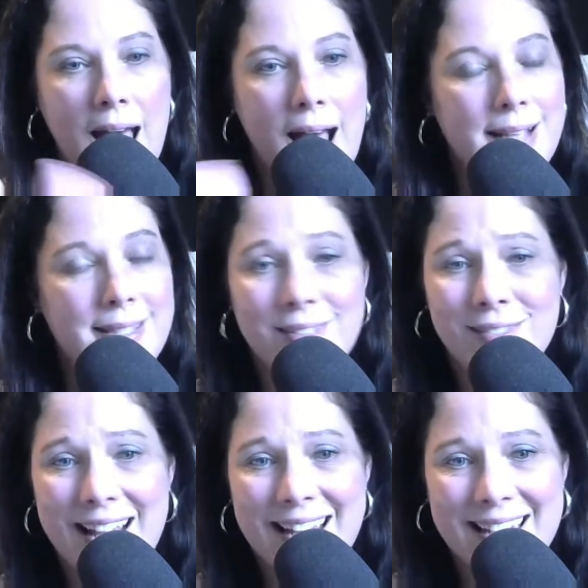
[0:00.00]
I still
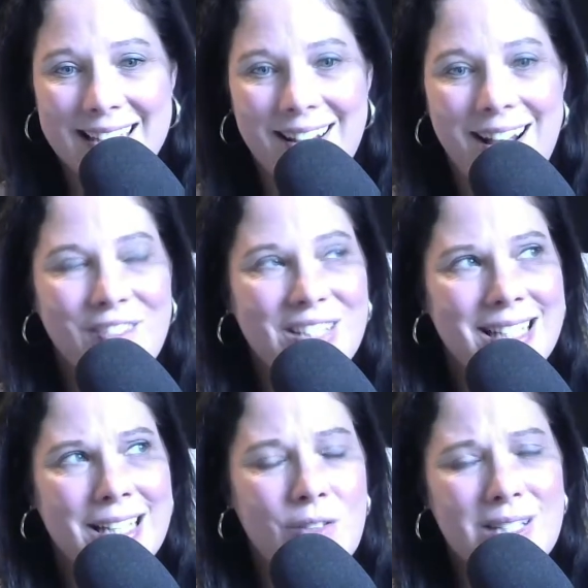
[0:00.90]
like it.
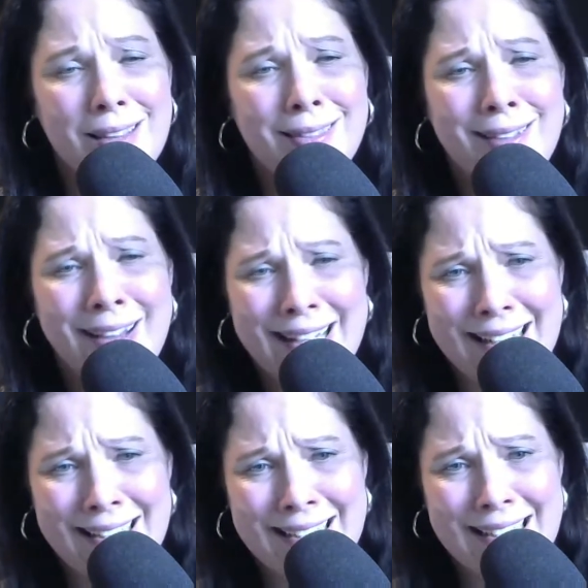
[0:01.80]
Obviously, there was a lot
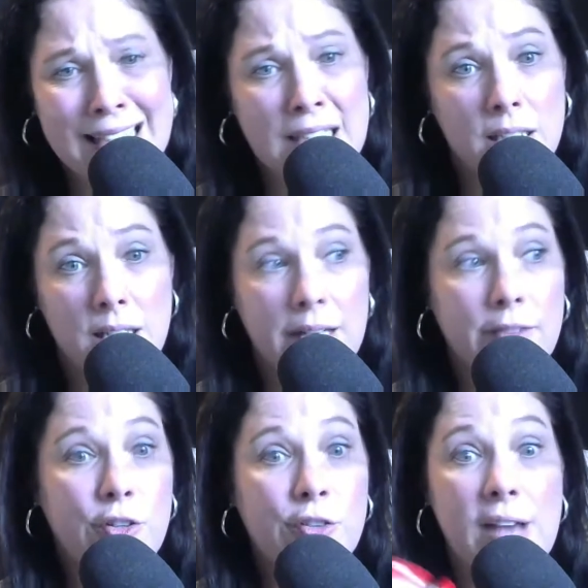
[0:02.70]
edited and a lot
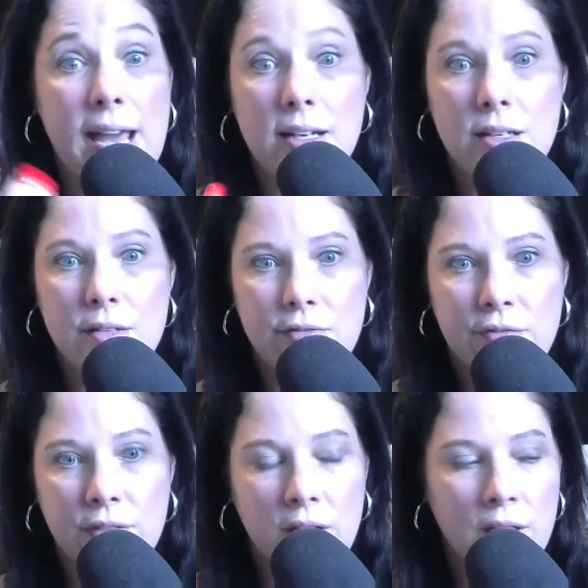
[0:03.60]
of creative